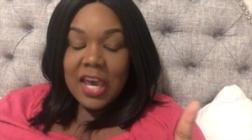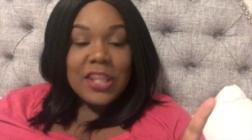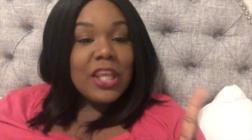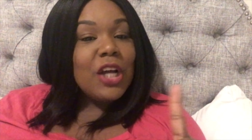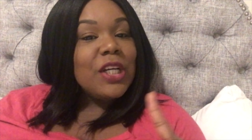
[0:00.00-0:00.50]

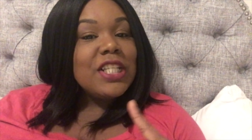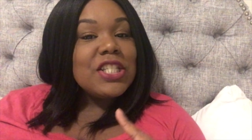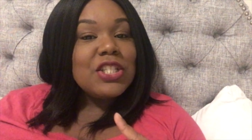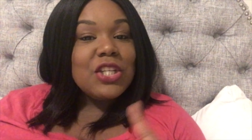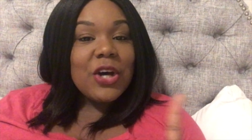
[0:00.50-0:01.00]
There
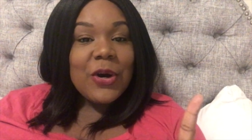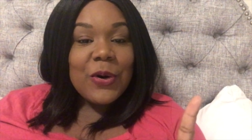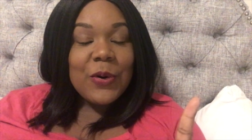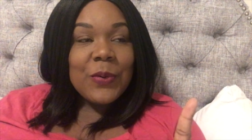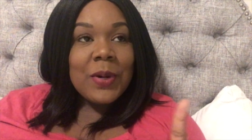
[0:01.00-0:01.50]
is
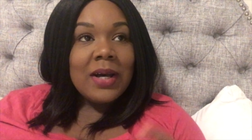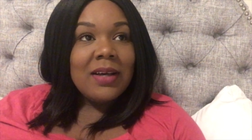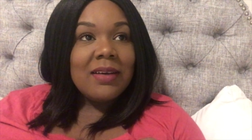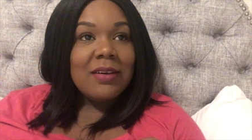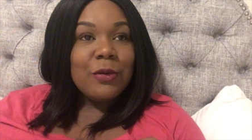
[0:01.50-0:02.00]
no
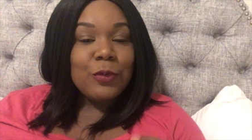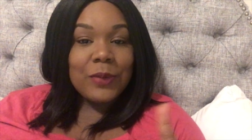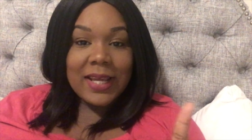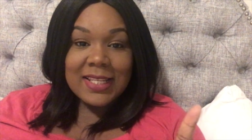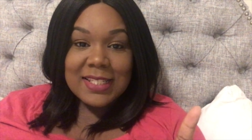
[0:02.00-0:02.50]

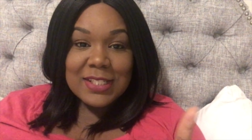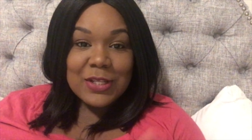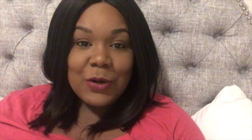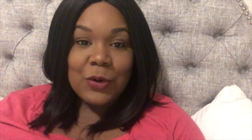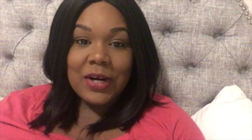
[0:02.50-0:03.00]
race
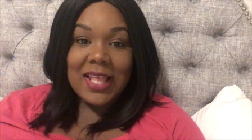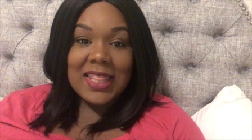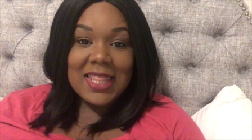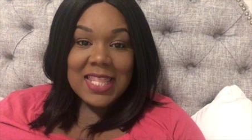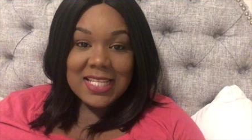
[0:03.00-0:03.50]
or
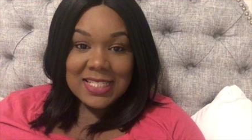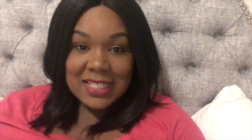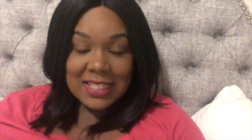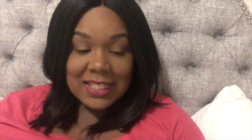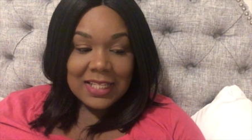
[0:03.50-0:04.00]

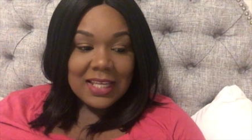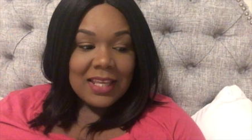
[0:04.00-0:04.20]
ethnicity